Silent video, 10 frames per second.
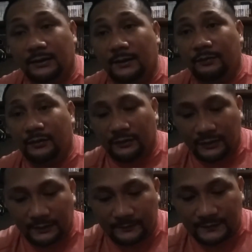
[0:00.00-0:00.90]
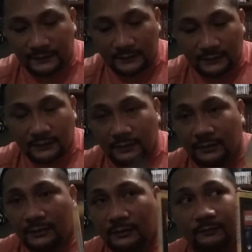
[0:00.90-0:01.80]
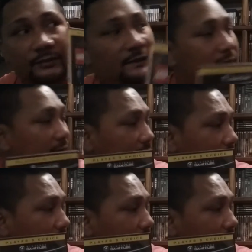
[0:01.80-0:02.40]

like a couple other games, but